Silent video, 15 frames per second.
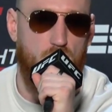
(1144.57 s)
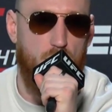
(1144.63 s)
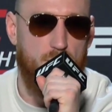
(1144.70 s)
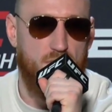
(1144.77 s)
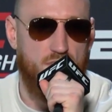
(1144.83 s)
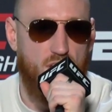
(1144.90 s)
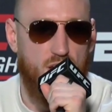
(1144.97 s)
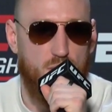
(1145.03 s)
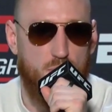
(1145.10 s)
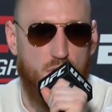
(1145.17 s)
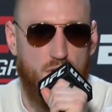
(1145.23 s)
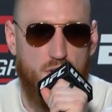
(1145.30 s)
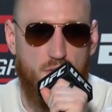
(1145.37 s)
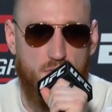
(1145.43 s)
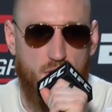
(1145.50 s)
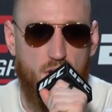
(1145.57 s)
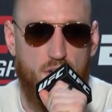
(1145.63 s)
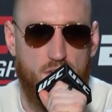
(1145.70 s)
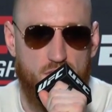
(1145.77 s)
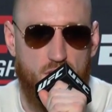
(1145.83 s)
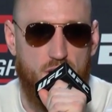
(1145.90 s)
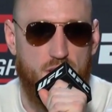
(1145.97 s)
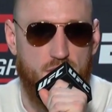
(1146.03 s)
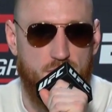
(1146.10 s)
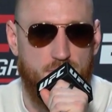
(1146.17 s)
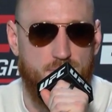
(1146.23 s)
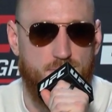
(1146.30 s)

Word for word: I'm excited, brother. I'm very excited.